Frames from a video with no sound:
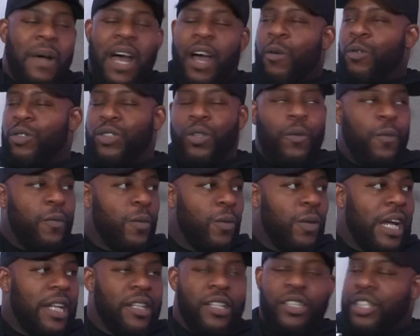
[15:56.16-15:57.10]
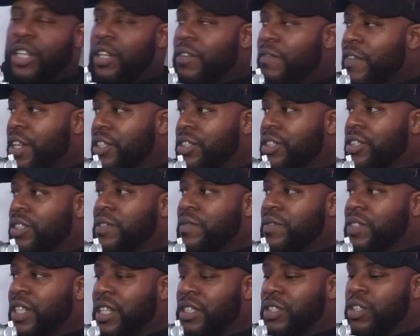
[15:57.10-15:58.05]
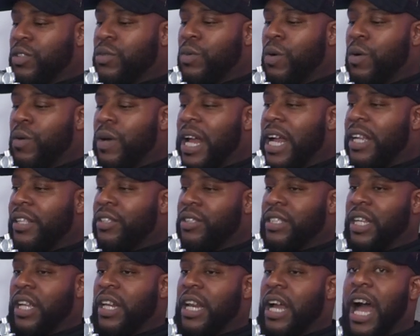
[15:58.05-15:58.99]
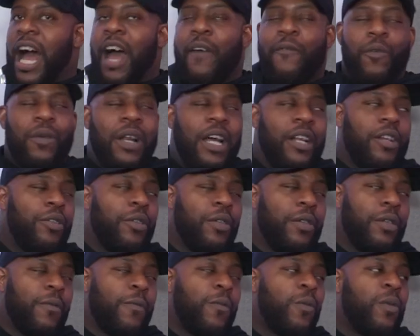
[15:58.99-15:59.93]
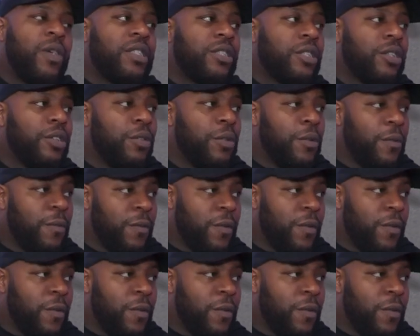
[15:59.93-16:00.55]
But so, I also feel like the generations have changed as well. Like you say, like I feel like the 40s are the new